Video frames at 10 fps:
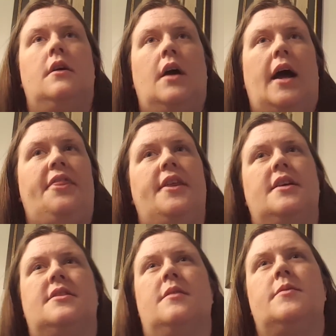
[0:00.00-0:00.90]
I
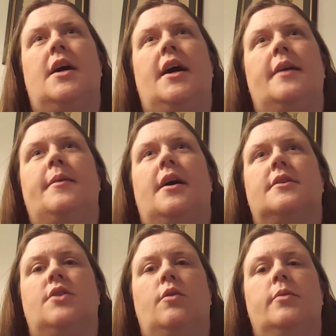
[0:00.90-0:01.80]
think, sometime in
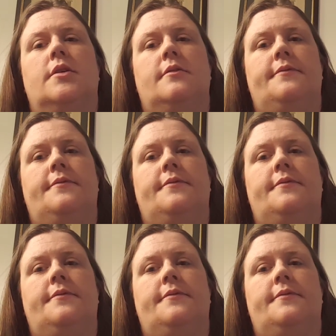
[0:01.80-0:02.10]
October